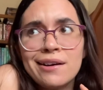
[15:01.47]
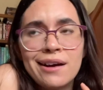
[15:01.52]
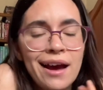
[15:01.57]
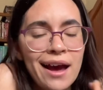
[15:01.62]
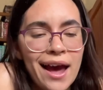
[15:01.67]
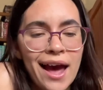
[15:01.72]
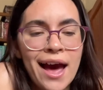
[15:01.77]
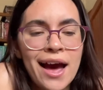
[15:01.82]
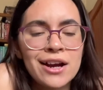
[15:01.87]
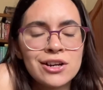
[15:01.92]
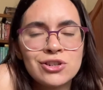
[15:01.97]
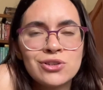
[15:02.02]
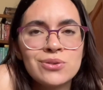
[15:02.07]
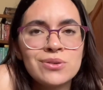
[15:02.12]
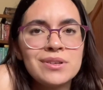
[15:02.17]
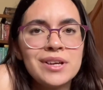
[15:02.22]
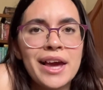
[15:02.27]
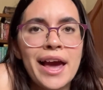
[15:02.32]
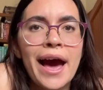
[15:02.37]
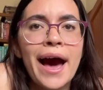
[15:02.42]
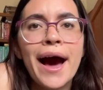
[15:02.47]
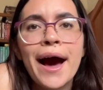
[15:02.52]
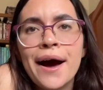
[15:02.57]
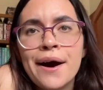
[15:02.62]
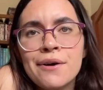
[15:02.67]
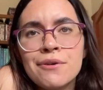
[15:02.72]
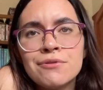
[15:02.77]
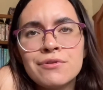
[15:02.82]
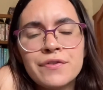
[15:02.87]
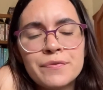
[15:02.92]
actually
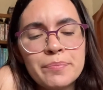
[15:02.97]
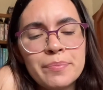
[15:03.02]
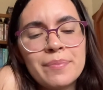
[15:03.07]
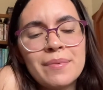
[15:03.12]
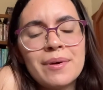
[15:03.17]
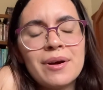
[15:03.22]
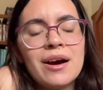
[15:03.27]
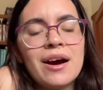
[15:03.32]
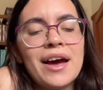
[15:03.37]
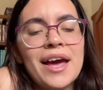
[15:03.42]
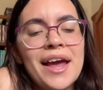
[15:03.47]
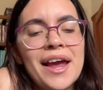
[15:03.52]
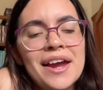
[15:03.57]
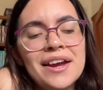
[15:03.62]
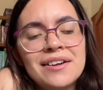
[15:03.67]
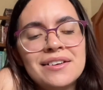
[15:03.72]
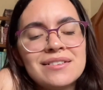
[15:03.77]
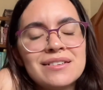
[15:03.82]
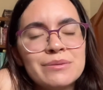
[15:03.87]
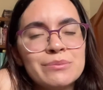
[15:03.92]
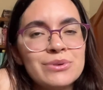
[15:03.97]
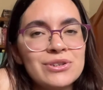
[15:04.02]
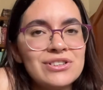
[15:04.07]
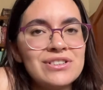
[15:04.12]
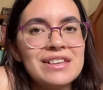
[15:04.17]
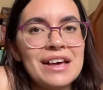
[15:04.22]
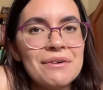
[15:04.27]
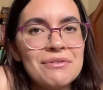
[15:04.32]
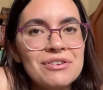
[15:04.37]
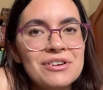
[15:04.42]
have Hades and
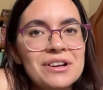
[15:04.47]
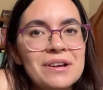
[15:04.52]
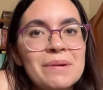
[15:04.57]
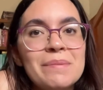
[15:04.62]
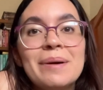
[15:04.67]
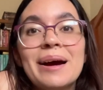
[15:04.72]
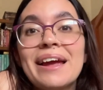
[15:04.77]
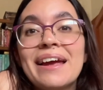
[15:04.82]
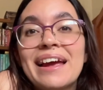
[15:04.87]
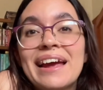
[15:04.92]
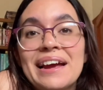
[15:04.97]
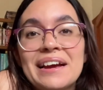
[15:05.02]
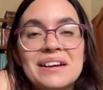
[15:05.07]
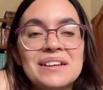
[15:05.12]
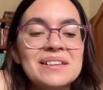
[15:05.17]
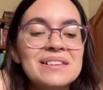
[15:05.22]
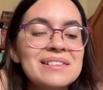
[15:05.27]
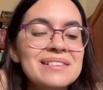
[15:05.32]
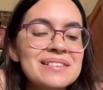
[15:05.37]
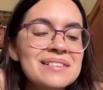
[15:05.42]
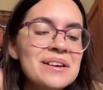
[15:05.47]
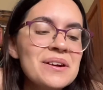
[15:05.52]
Persephone in my hands.